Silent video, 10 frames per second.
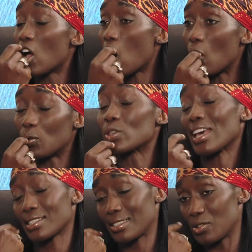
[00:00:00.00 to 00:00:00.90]
No,
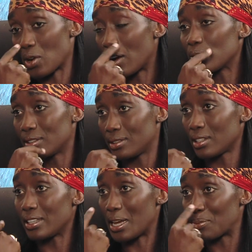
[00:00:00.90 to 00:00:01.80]
yes, around
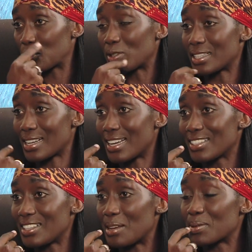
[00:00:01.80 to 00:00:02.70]
the lips, to
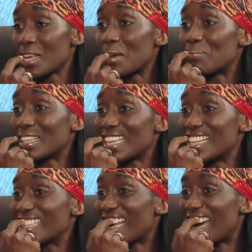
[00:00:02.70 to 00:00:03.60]
design the lips, but
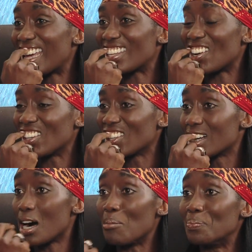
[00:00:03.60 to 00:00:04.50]
inside on the
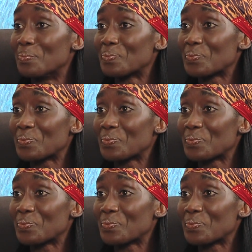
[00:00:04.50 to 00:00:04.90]
gum.